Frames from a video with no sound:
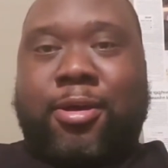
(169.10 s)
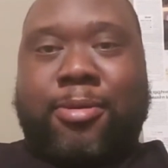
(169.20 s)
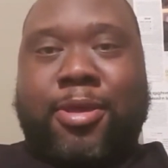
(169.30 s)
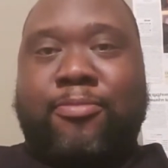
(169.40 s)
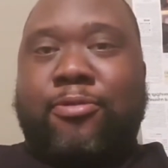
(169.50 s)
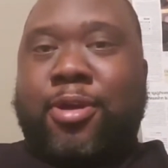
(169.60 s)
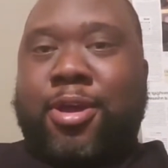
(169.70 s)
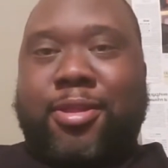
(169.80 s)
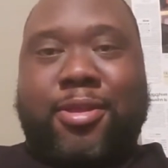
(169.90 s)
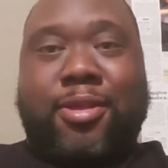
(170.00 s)
Keep
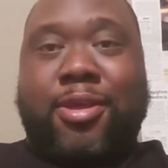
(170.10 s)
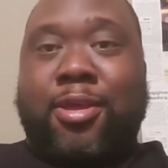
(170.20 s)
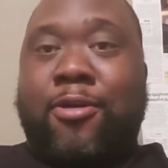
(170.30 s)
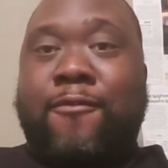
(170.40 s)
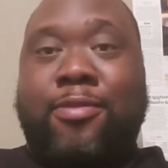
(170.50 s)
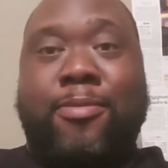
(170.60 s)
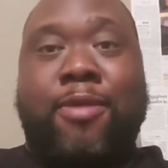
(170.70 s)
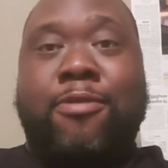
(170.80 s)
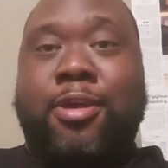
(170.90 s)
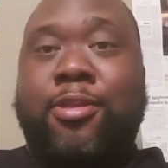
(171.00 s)
praying. And hopefully,
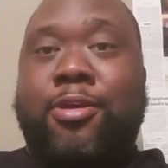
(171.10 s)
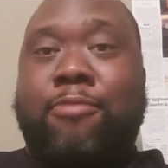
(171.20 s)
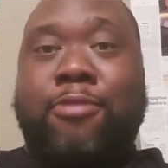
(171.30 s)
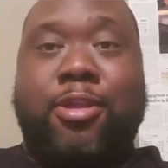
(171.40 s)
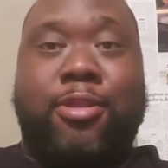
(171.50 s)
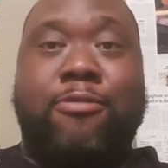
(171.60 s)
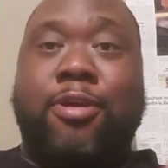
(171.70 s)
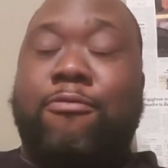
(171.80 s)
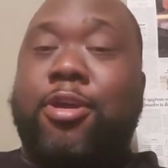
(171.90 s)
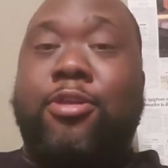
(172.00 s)
man, we get
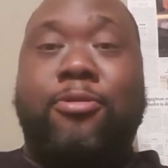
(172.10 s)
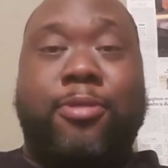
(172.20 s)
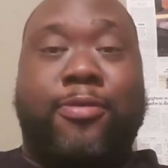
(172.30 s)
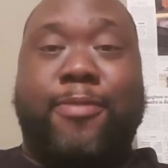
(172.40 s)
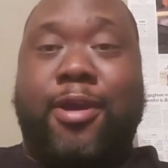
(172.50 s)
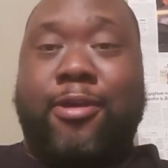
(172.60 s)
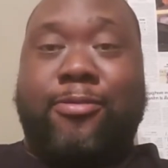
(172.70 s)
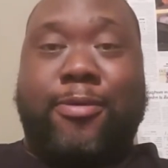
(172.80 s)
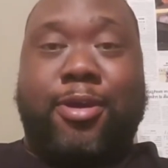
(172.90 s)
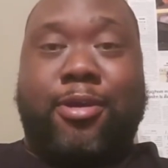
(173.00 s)
over this
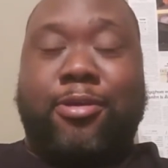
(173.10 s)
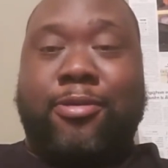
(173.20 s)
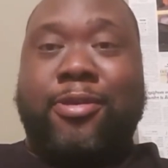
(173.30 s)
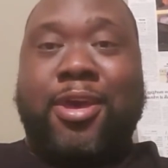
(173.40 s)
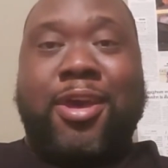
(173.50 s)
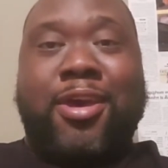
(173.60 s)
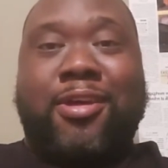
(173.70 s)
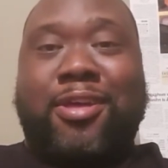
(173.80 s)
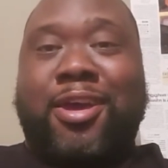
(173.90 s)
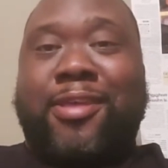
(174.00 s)
virus, man. Because,
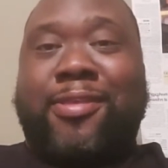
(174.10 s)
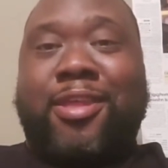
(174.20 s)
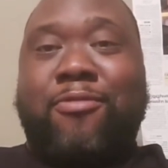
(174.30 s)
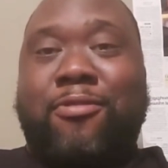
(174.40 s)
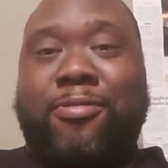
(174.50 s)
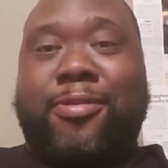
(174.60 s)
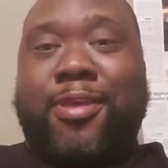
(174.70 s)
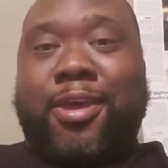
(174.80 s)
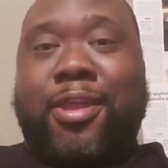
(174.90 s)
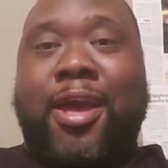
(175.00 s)
like I said, they want to
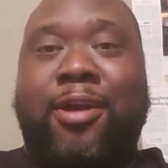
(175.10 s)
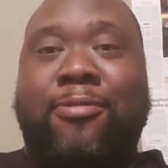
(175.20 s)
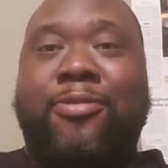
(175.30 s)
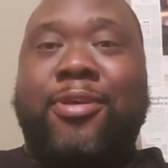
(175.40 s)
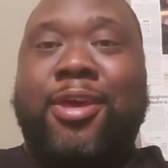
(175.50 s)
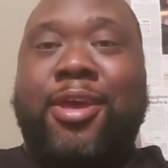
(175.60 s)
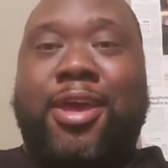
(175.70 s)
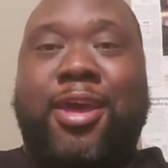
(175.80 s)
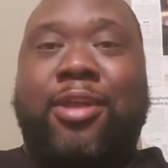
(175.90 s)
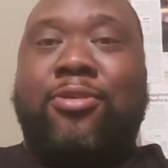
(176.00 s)
stay at the house.
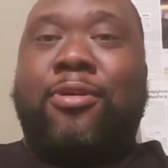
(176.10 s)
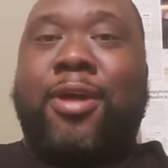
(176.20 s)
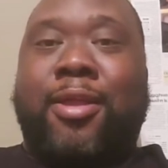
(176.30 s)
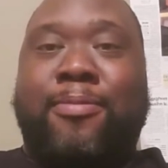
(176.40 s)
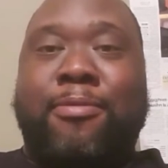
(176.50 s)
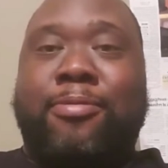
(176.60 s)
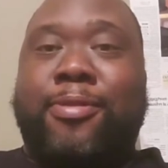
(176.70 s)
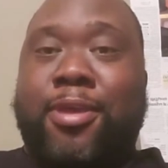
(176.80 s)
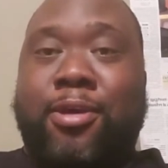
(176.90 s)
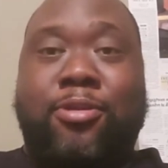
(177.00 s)
And I know a lot of people
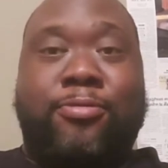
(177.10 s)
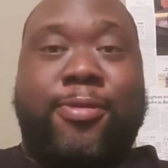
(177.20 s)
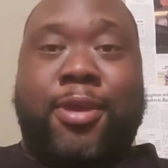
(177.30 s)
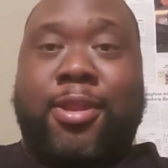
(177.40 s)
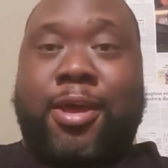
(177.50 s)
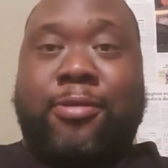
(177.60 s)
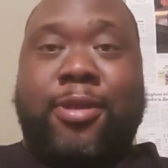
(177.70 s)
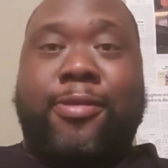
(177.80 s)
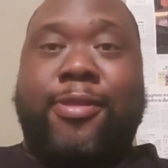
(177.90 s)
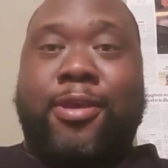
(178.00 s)
still don't stay at the house.
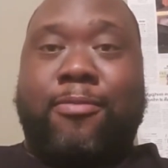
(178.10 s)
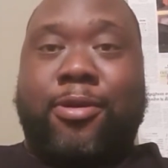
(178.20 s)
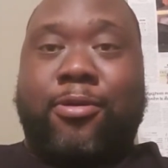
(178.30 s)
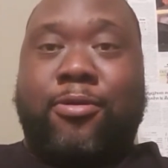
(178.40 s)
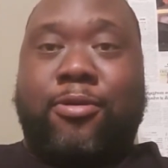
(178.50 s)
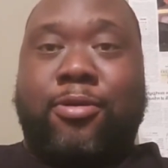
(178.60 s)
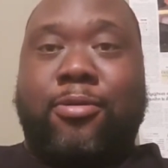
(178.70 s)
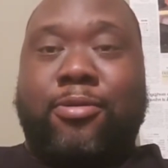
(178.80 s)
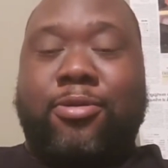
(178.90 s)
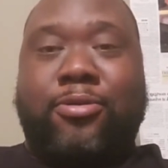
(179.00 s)
They still be going,
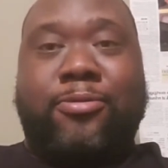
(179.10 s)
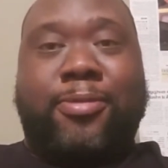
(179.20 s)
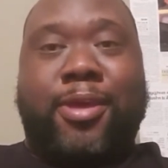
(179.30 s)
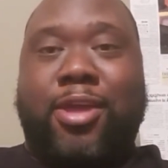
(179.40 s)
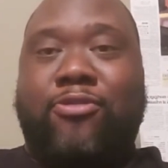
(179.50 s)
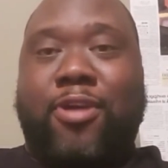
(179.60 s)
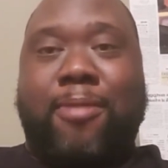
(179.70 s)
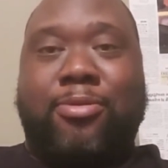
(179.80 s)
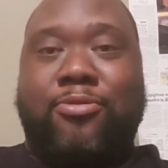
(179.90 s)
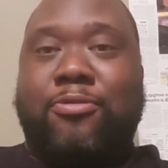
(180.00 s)
you know what I'm saying,
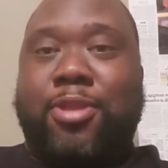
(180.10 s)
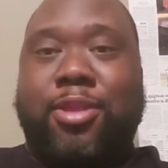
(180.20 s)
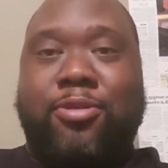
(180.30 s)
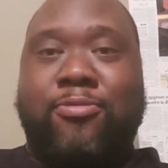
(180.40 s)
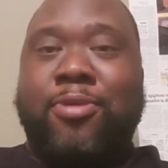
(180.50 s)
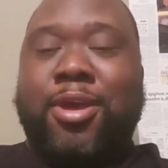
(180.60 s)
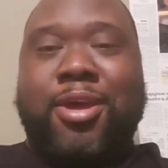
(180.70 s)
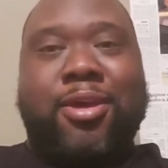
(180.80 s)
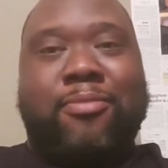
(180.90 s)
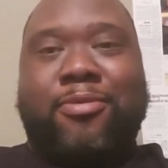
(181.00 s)
traveling, doing what they do.
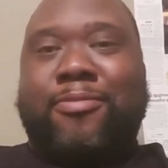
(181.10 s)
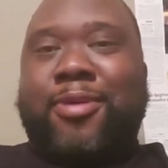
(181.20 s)
But,